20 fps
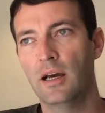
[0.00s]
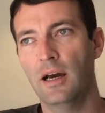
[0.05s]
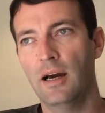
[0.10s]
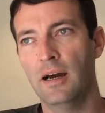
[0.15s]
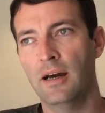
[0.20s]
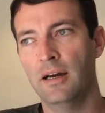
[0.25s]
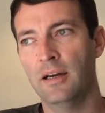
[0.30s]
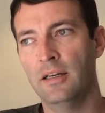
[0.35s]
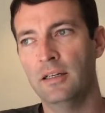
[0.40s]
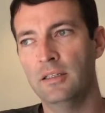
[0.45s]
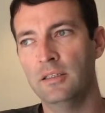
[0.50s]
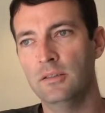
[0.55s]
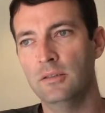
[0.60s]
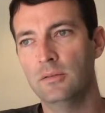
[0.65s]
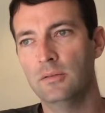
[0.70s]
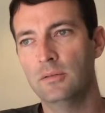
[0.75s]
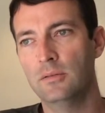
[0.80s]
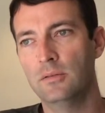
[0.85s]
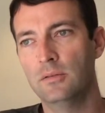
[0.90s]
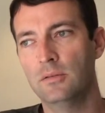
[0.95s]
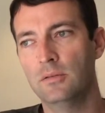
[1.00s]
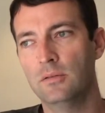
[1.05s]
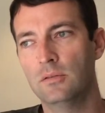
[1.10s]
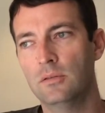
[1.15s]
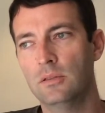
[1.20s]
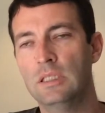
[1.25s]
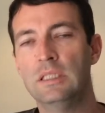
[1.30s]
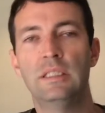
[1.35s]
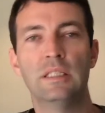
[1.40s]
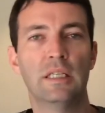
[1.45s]
I
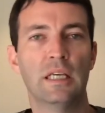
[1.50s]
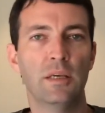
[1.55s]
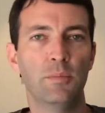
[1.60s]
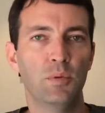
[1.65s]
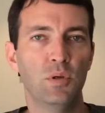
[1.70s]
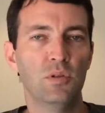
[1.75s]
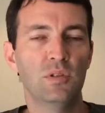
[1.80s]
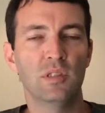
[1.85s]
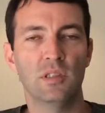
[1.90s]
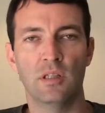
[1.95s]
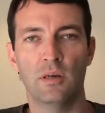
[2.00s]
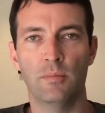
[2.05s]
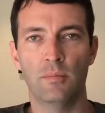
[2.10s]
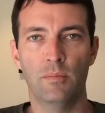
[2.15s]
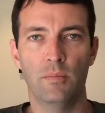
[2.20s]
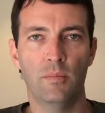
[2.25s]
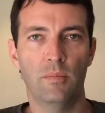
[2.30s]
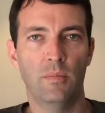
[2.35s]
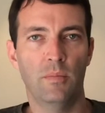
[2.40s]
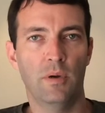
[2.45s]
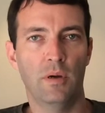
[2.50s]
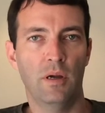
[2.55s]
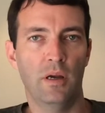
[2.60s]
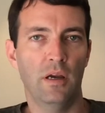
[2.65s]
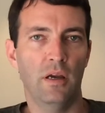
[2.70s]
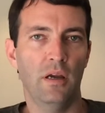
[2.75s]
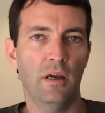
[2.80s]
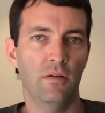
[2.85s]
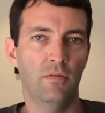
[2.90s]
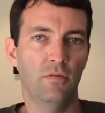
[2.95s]
need to keep using them
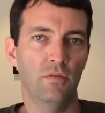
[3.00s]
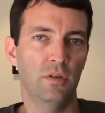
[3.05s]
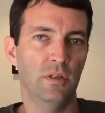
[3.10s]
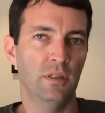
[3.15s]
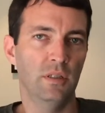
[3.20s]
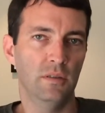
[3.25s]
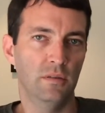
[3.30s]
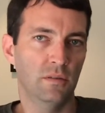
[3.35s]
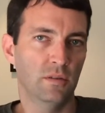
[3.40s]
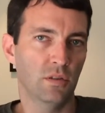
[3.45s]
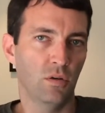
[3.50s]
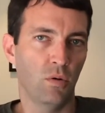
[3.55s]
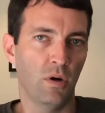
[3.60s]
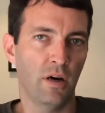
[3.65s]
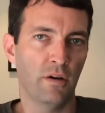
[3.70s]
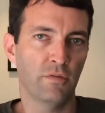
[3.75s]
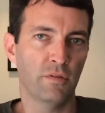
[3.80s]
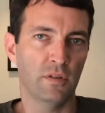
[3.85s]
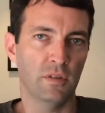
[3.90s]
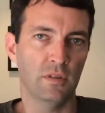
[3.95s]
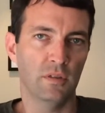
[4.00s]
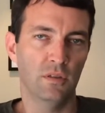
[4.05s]
every so often.